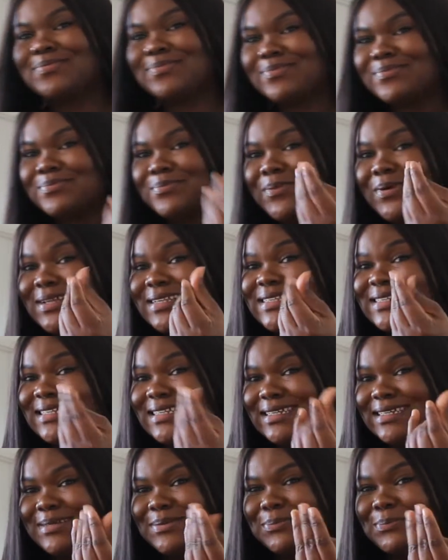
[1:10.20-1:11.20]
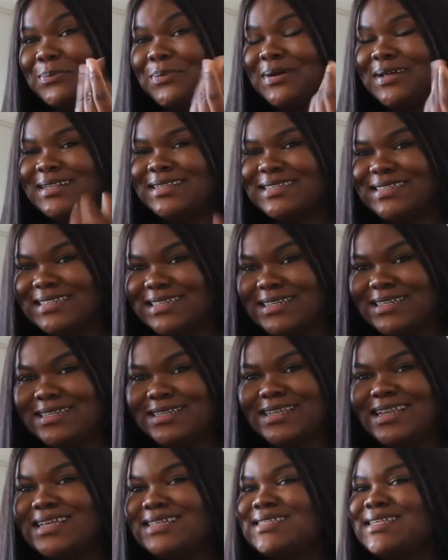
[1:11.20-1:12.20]
Money.
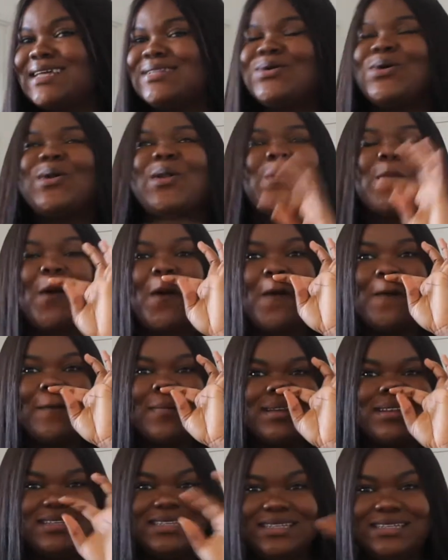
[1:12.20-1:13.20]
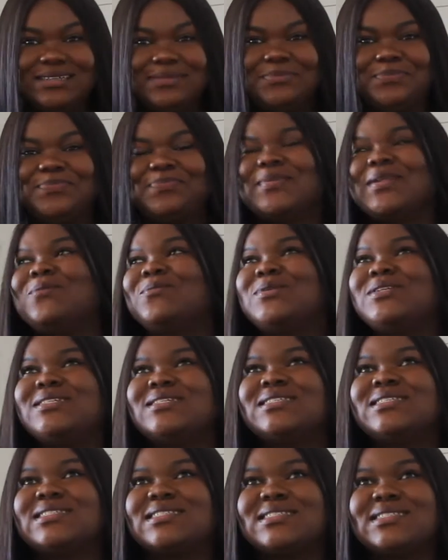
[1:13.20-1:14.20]
Let's start talking about money, which
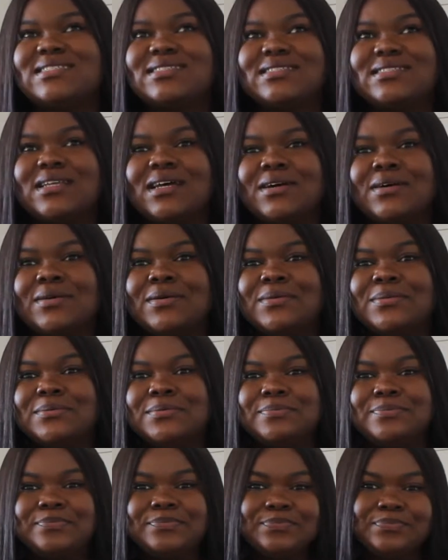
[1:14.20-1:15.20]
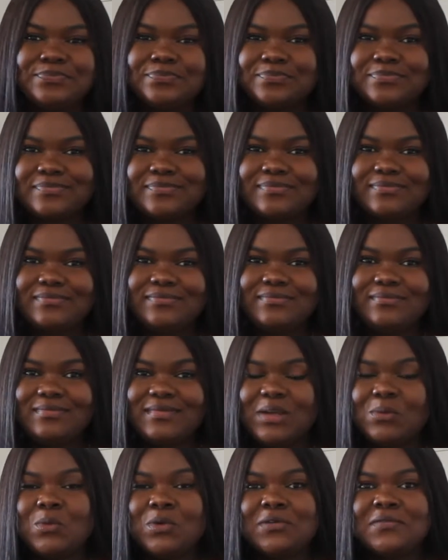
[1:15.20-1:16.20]
is one
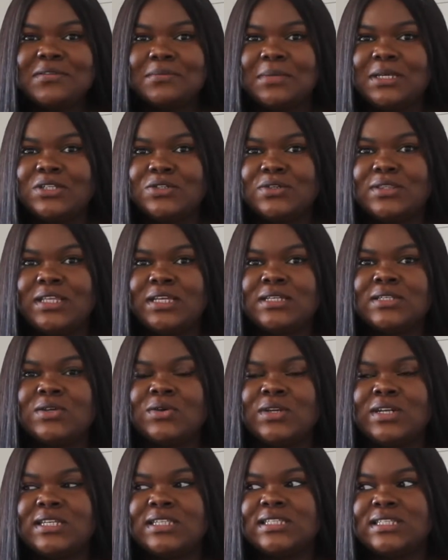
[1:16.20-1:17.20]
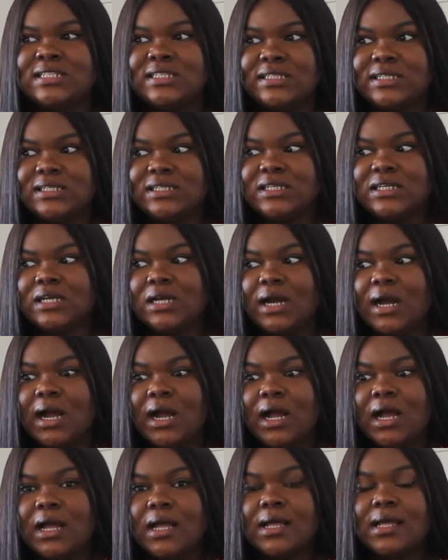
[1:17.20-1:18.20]
of the major things, honestly.
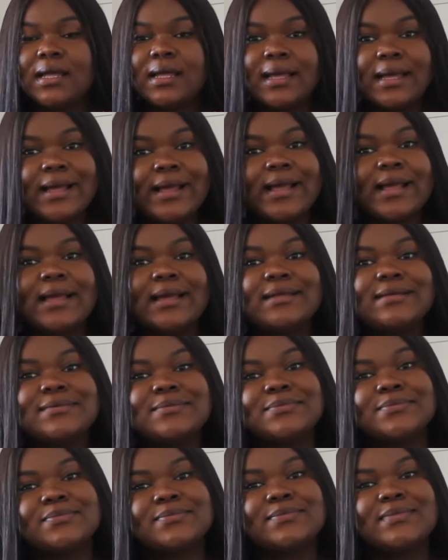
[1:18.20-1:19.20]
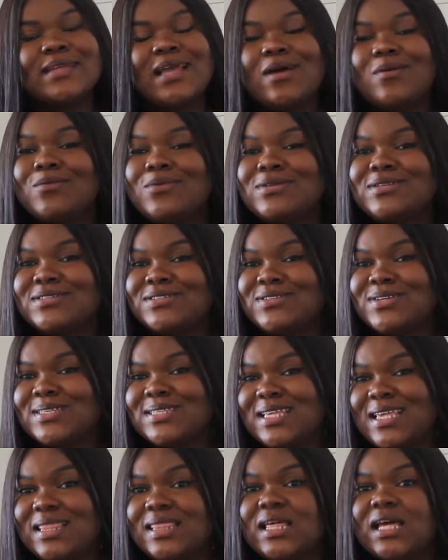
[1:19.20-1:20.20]
I want to just
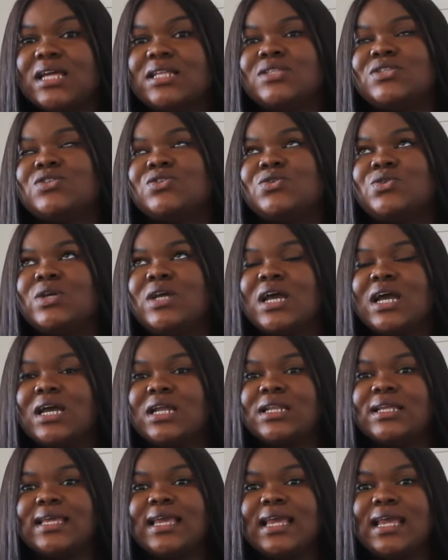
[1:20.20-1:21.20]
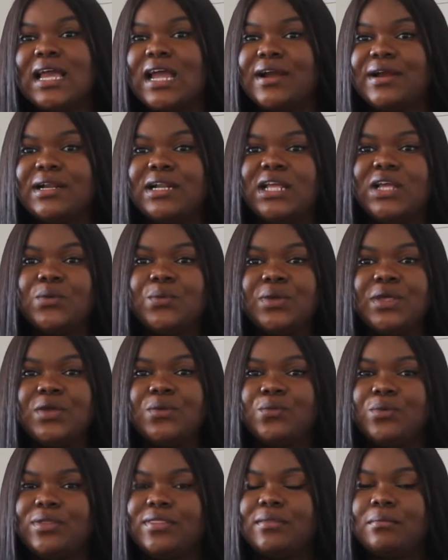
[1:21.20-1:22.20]
say that you can get carried away
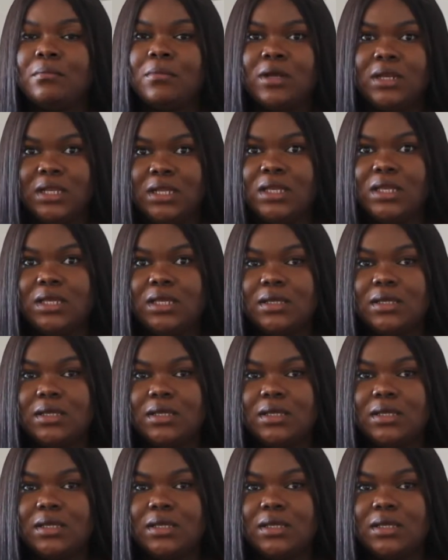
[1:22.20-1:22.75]
with money,